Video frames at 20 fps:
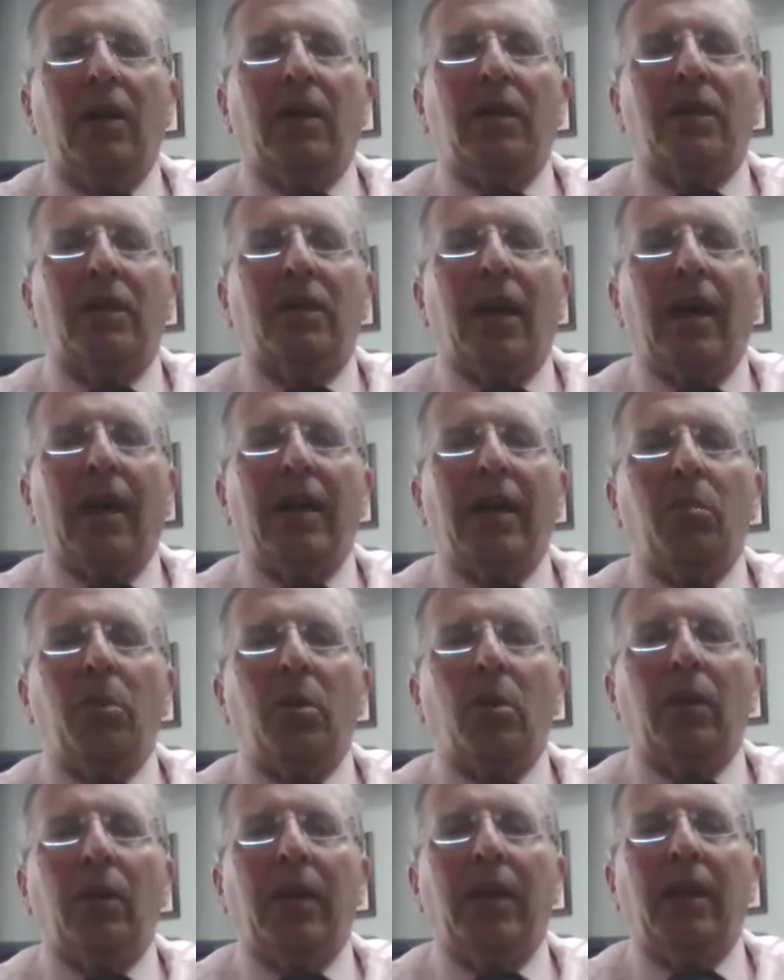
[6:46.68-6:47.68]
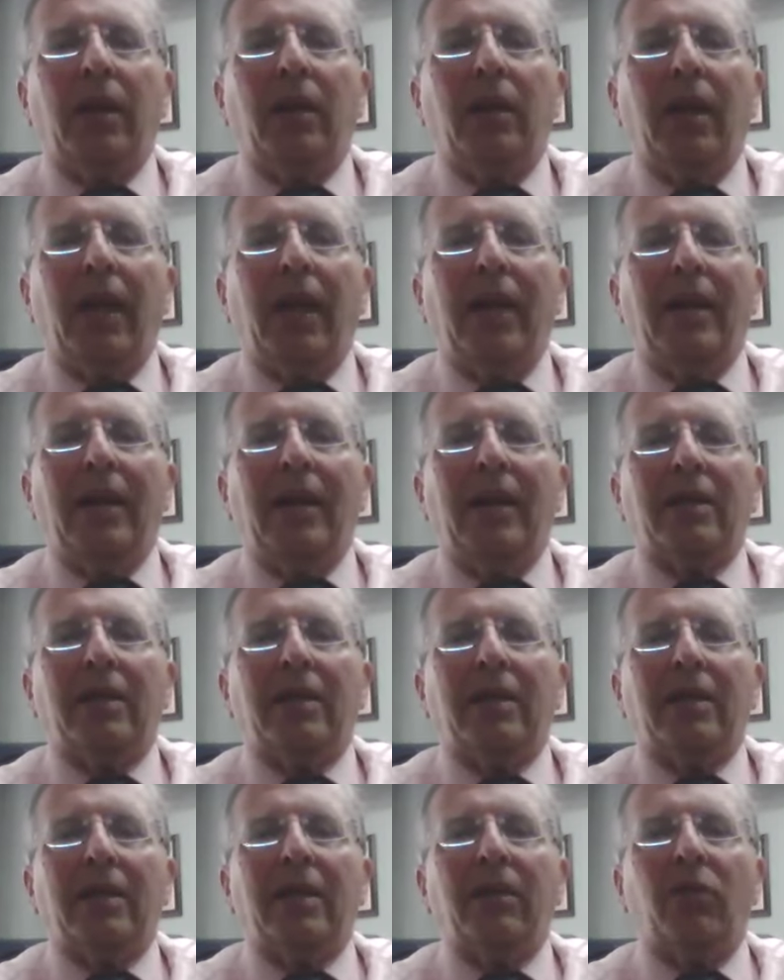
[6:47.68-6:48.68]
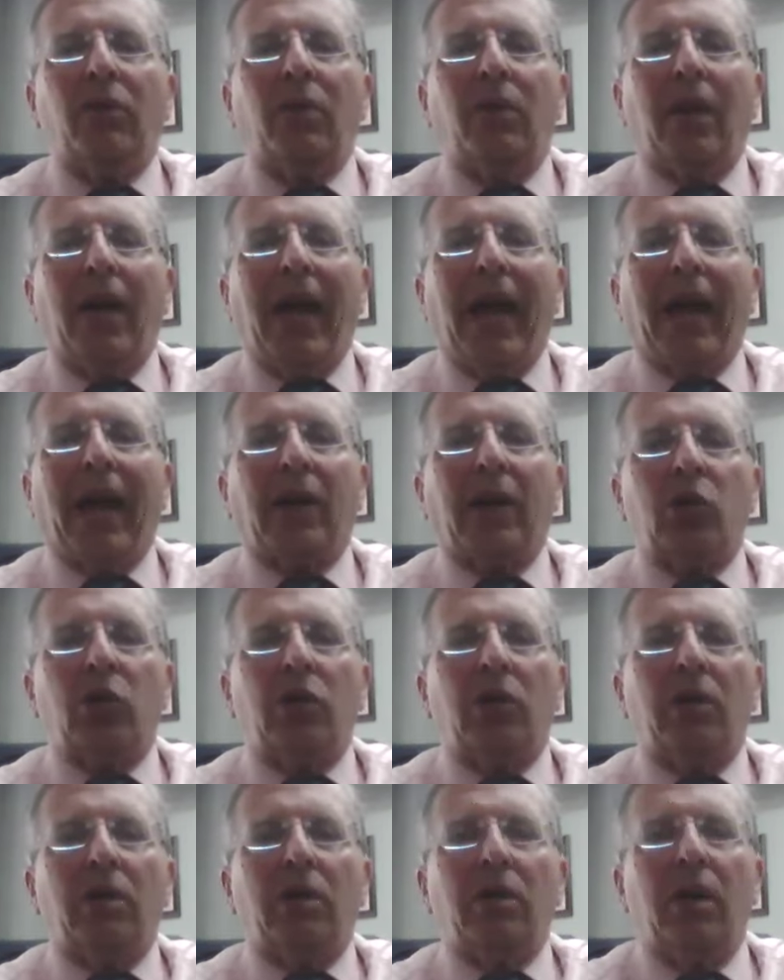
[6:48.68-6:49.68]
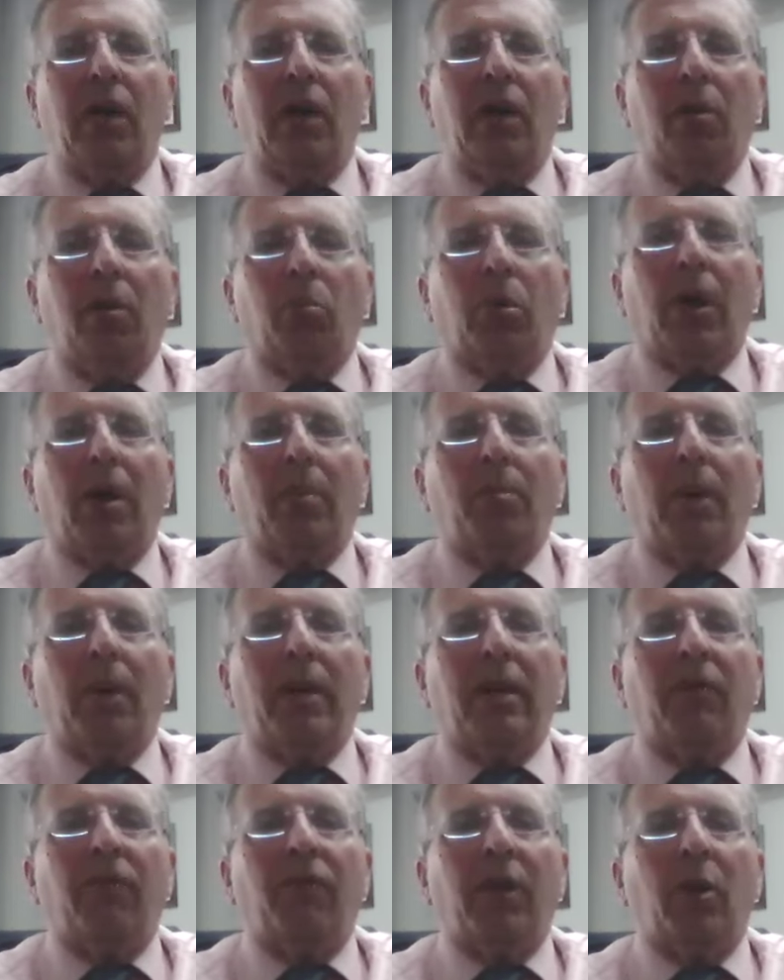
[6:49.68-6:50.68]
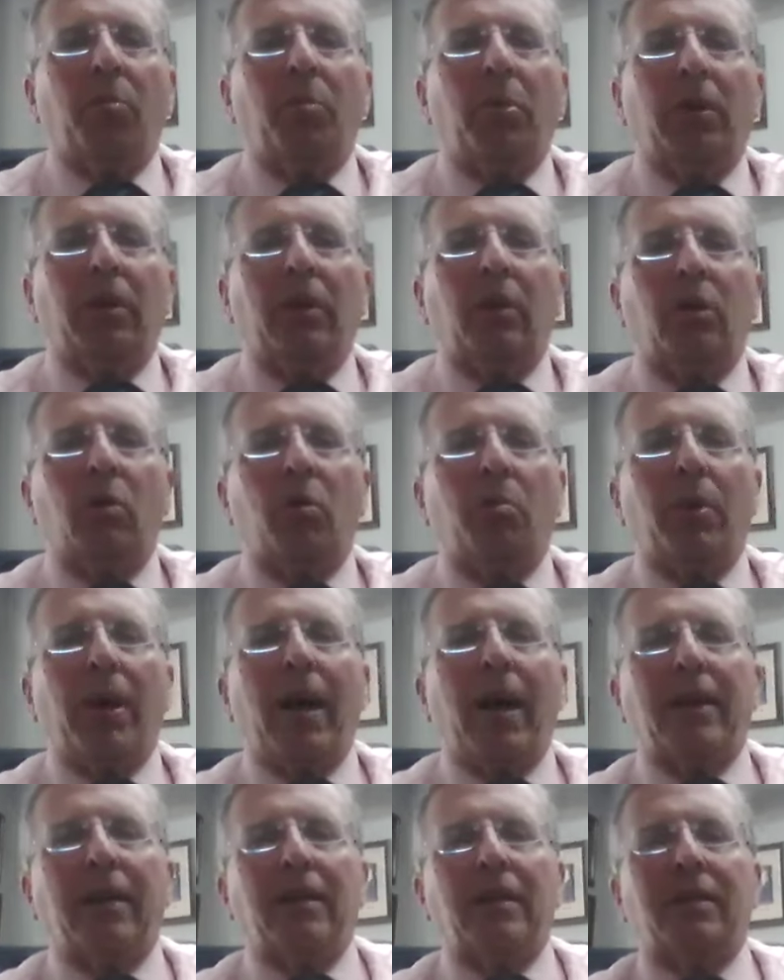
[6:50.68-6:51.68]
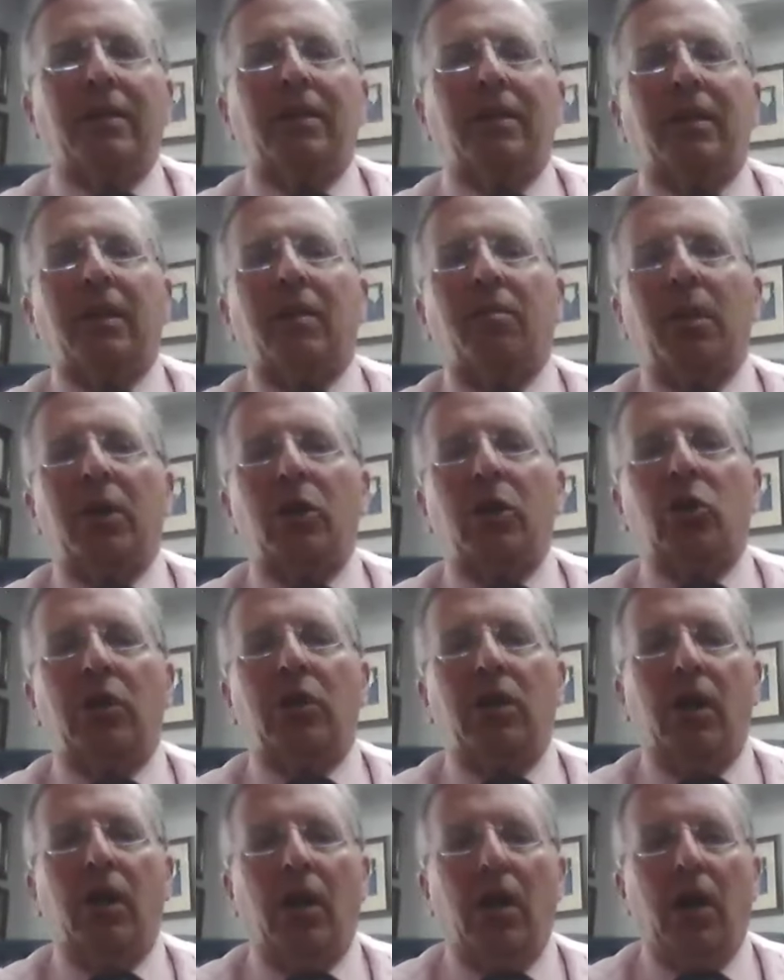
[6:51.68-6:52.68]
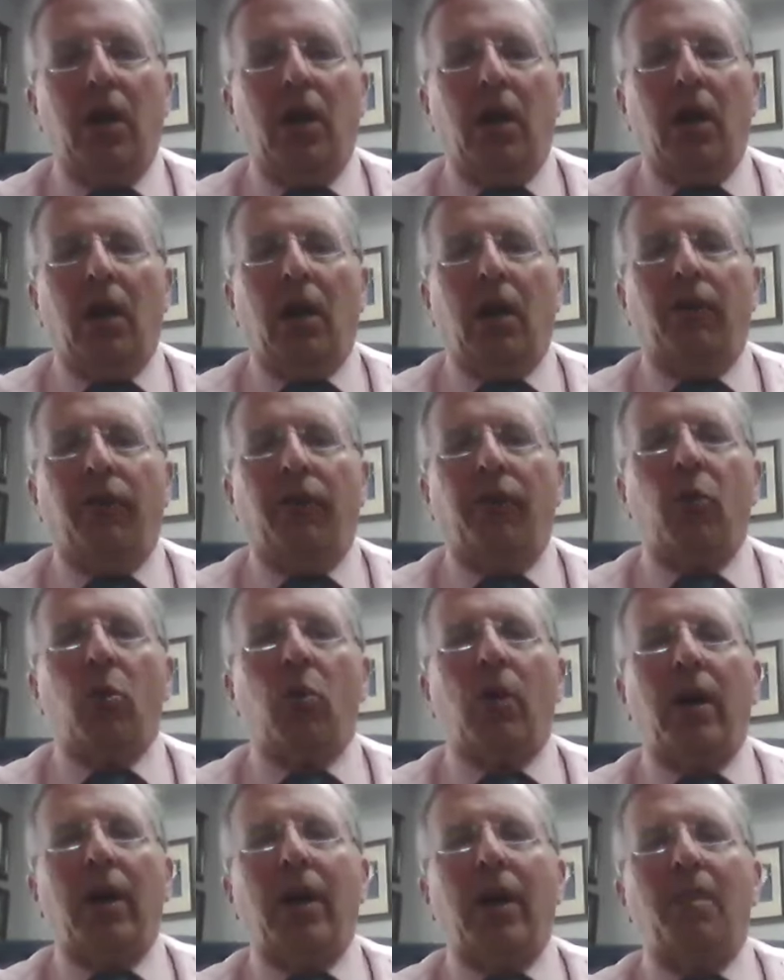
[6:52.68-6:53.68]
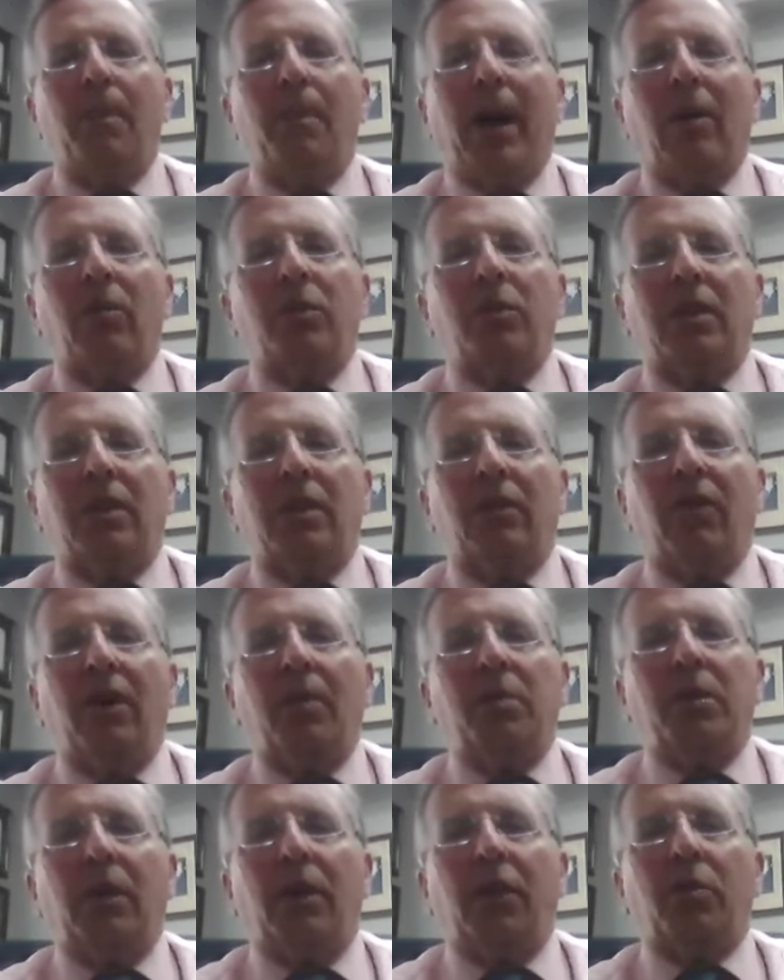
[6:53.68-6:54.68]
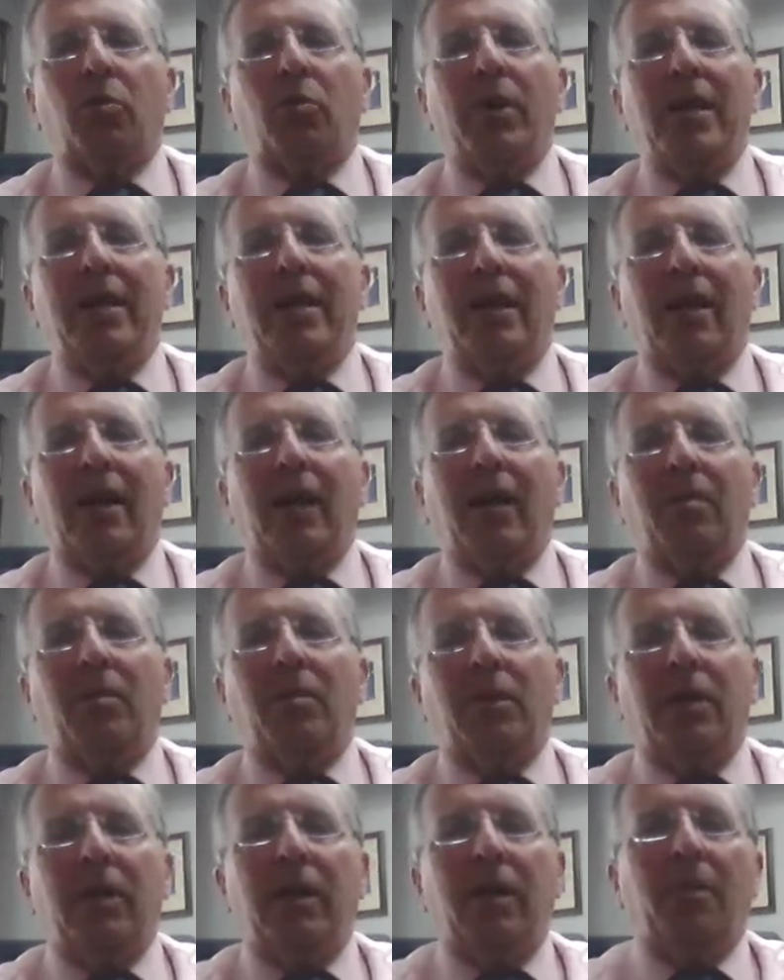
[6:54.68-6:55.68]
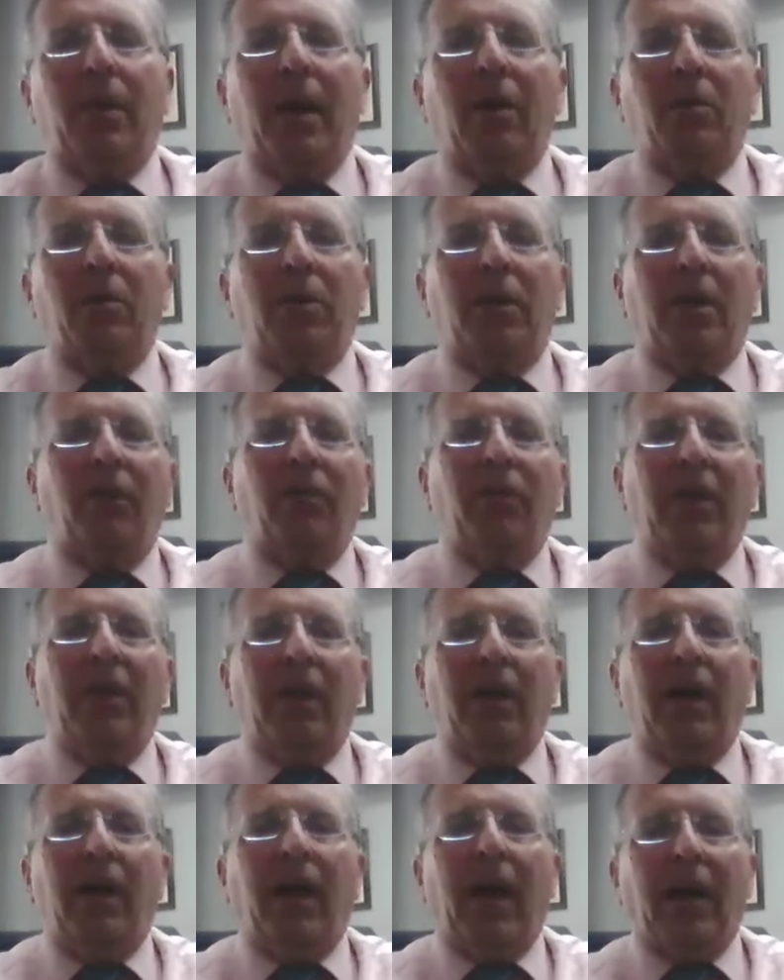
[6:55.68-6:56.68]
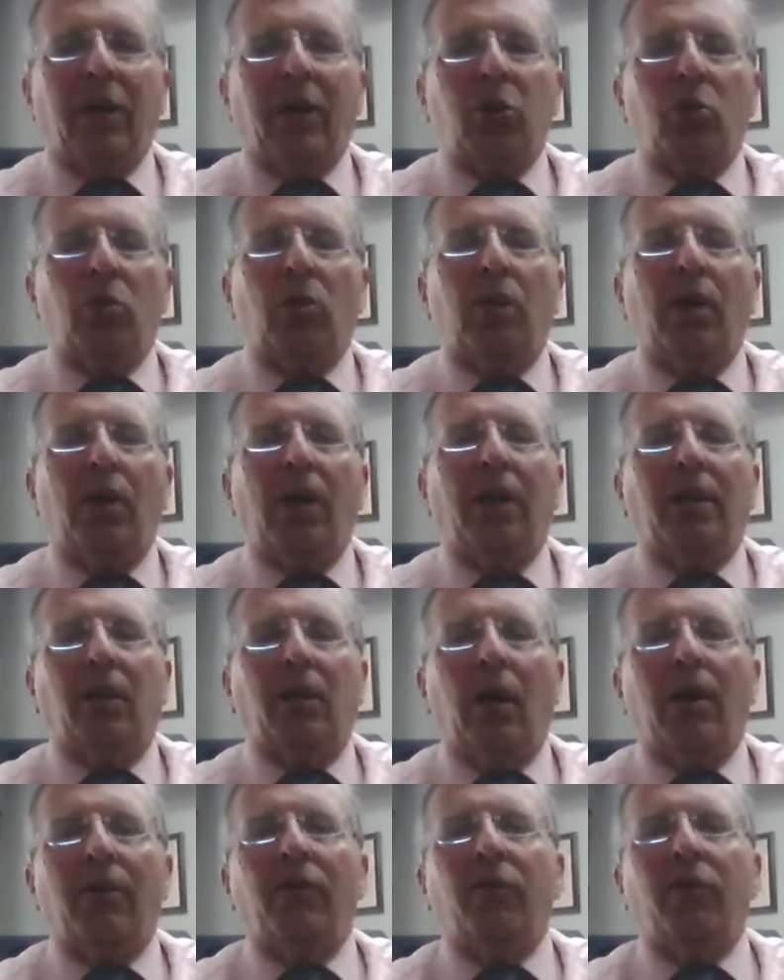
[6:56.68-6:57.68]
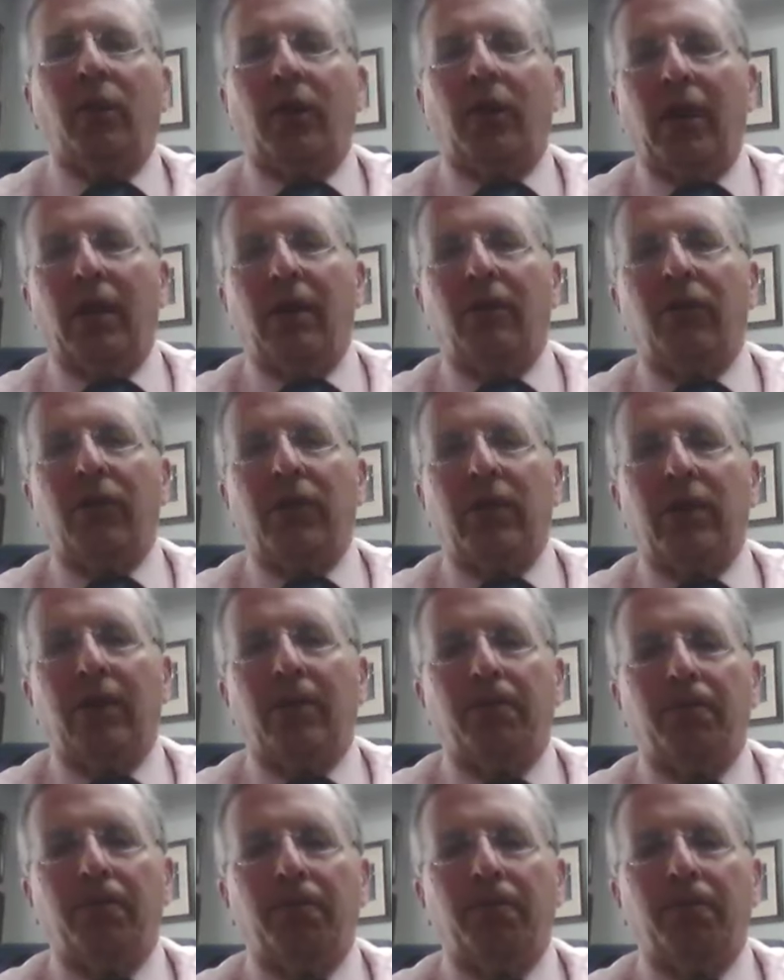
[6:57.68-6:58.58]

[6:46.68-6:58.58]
is liable in a civil action brought by the Fair Political Practices Commission for an amount of up to three times the amount of the actual unlawful gift.